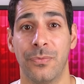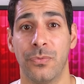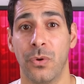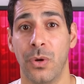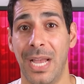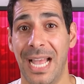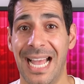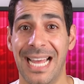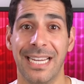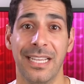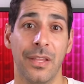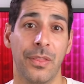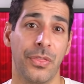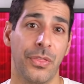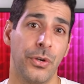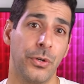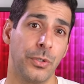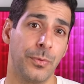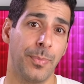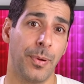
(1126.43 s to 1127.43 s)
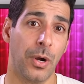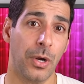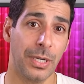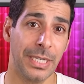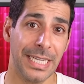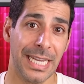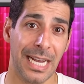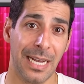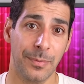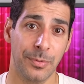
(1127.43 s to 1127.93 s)
If we're adding
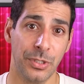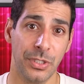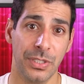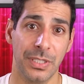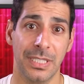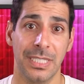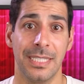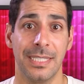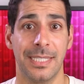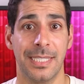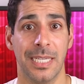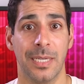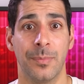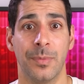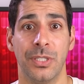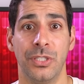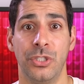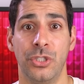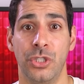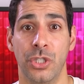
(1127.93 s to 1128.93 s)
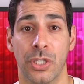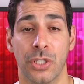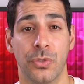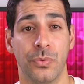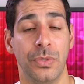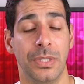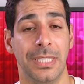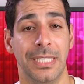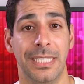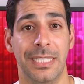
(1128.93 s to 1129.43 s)
third-party options, then Sigma
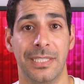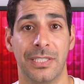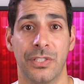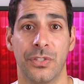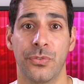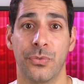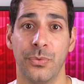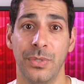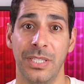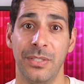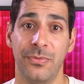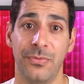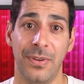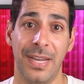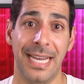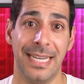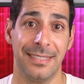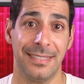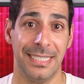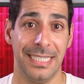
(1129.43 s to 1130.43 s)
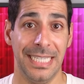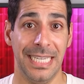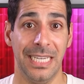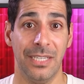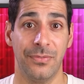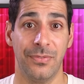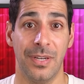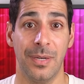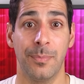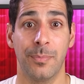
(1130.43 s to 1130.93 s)
just released three fast
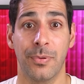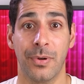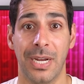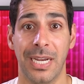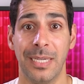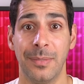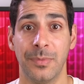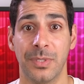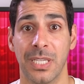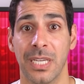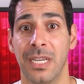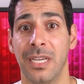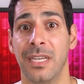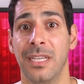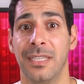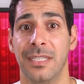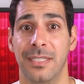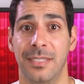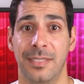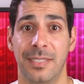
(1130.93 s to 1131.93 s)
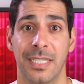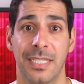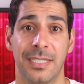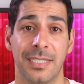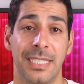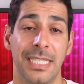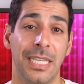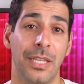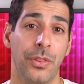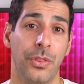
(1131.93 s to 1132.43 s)
EFM primes, the
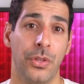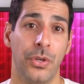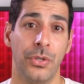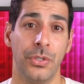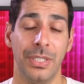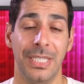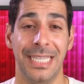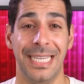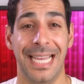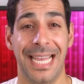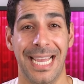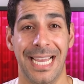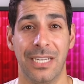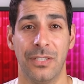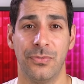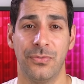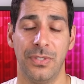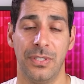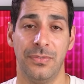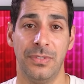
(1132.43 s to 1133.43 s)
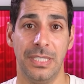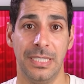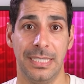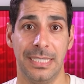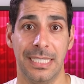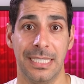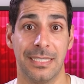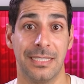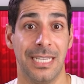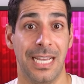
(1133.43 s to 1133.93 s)
1630 and
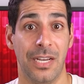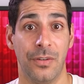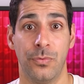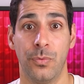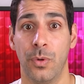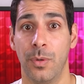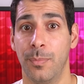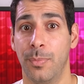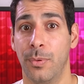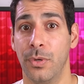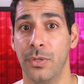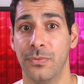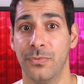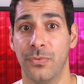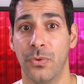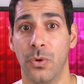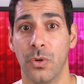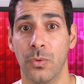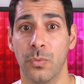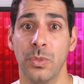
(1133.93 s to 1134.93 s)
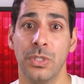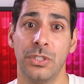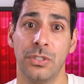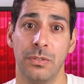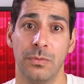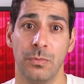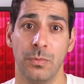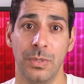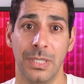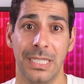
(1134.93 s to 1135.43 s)
56 f1.4,
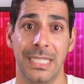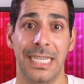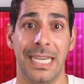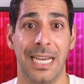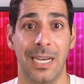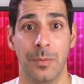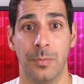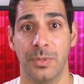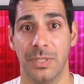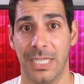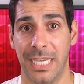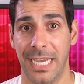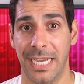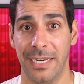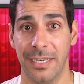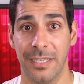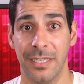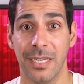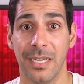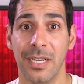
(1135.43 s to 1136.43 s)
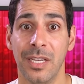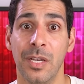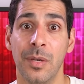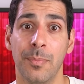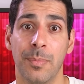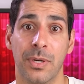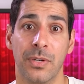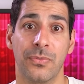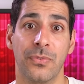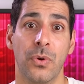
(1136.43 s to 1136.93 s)
which really helps Canon.
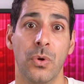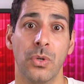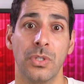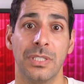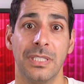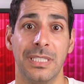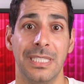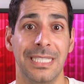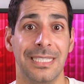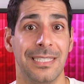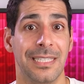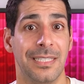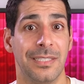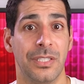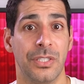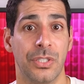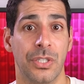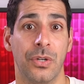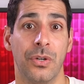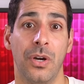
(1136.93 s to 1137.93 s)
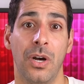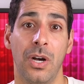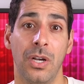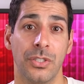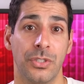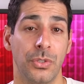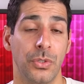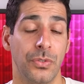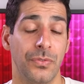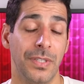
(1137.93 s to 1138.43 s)
But of course, these lenses are
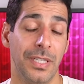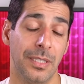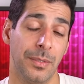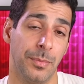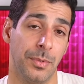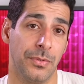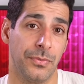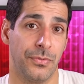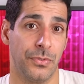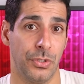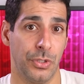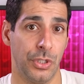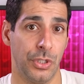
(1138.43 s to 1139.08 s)
also available for